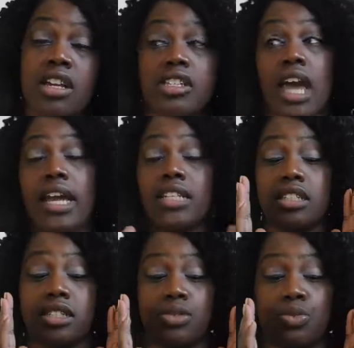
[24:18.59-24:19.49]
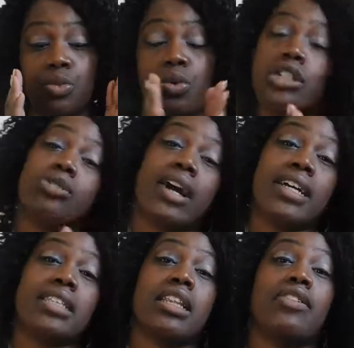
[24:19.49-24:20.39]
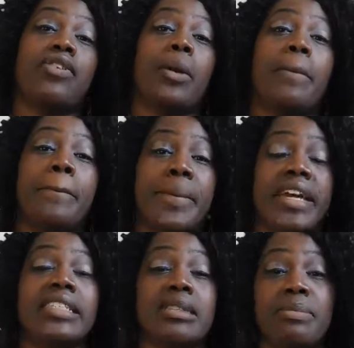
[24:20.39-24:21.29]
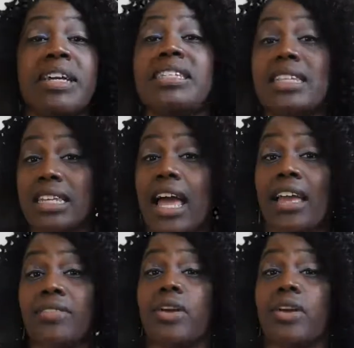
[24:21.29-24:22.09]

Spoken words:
So I just want you guys to live your best life.